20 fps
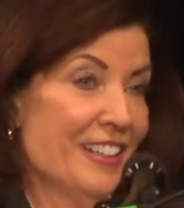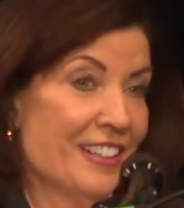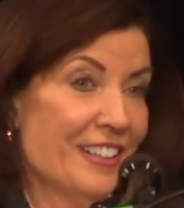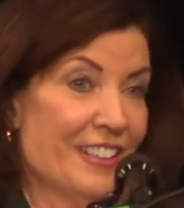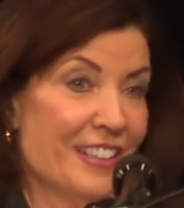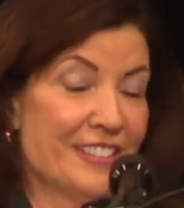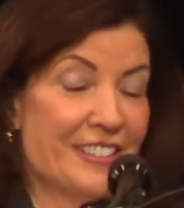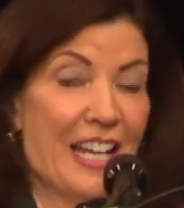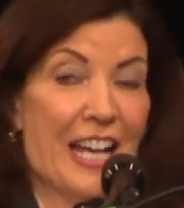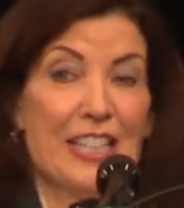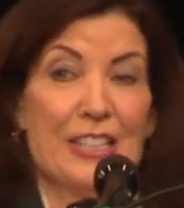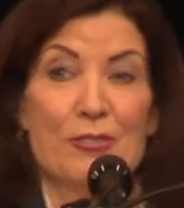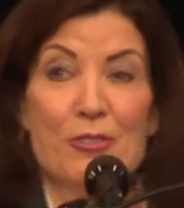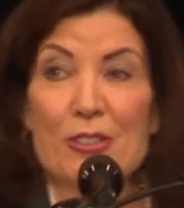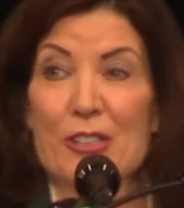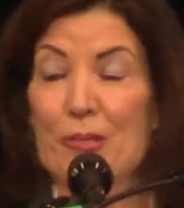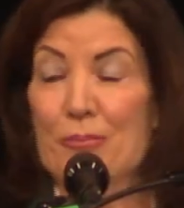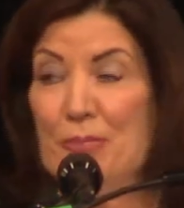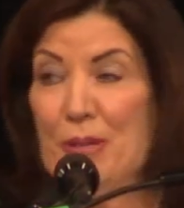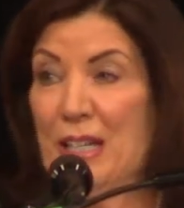Because that's where
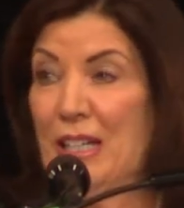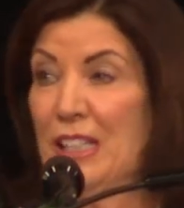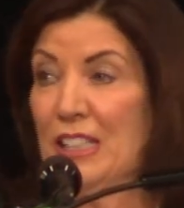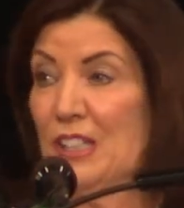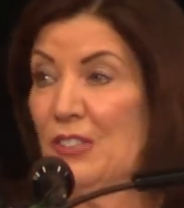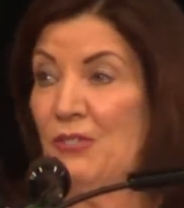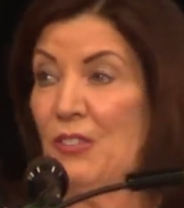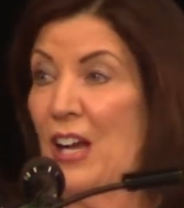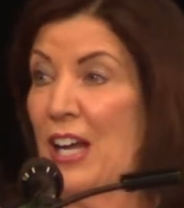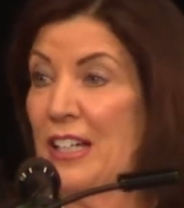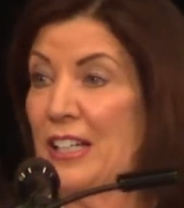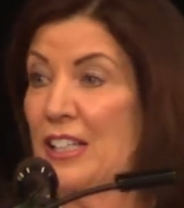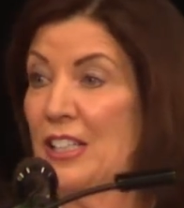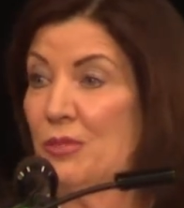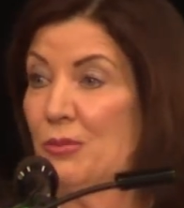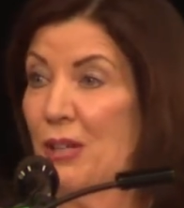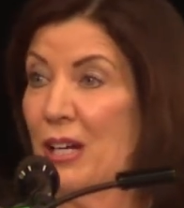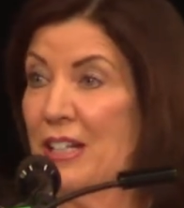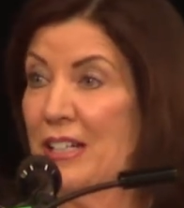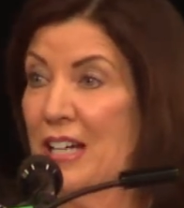the biggest fight is
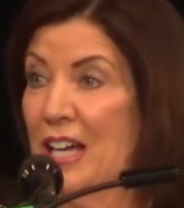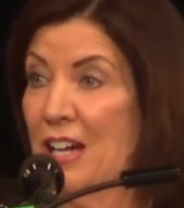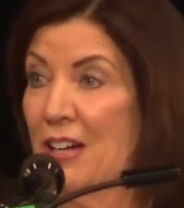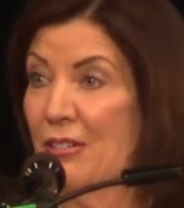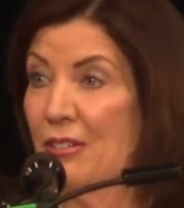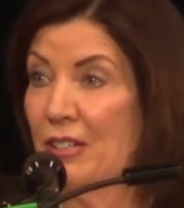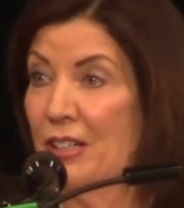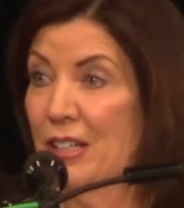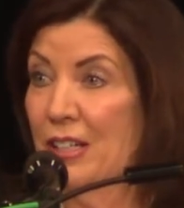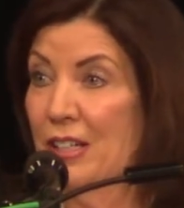right now.